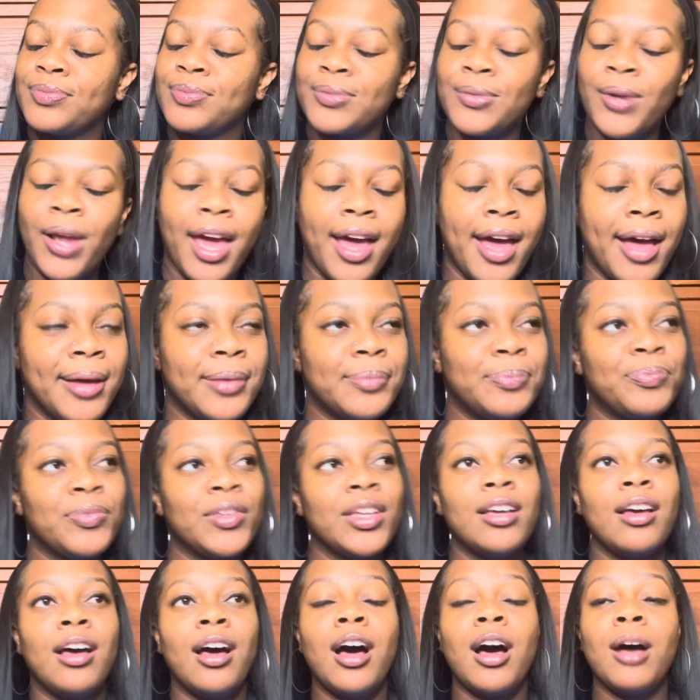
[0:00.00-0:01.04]
Okay?
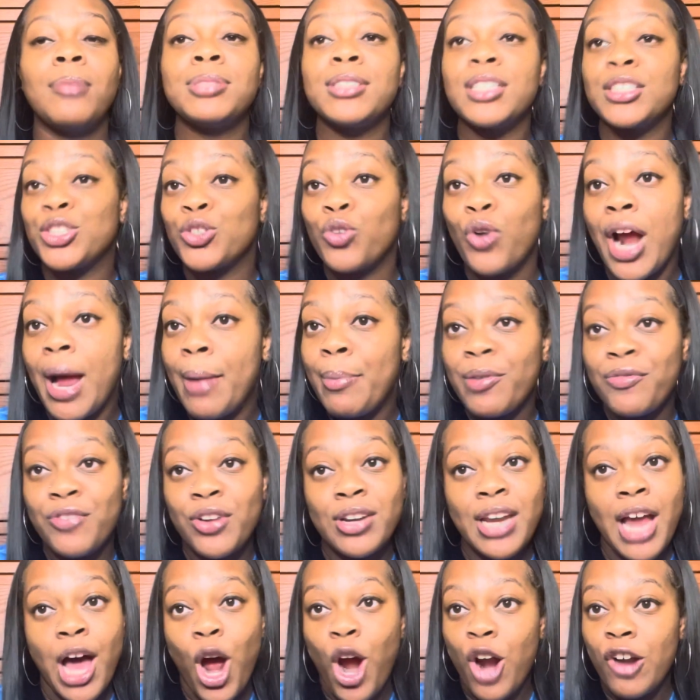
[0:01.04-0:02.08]
Um, subscribe if
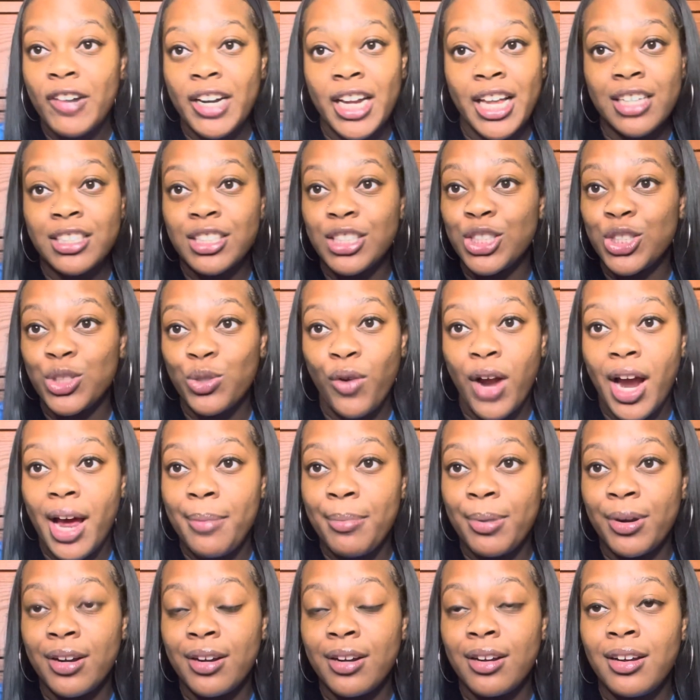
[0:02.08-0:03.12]
you're not already a
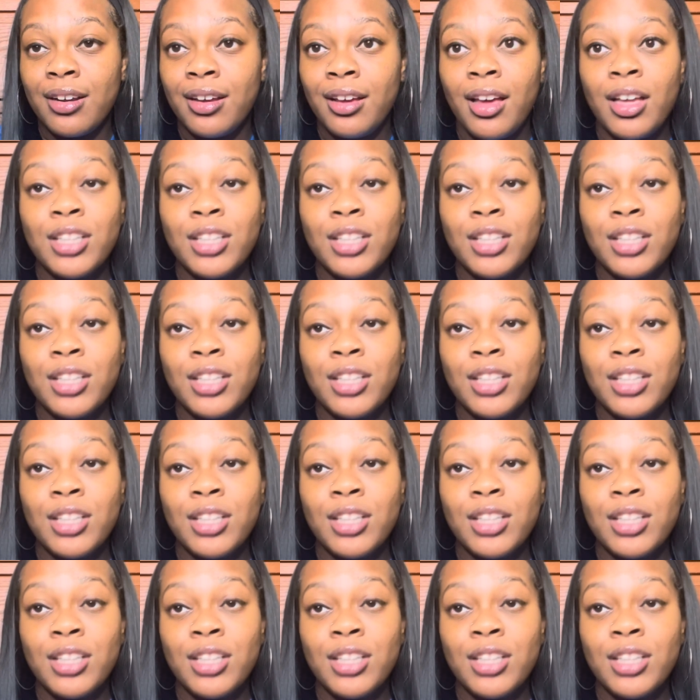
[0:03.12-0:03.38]
subscriber.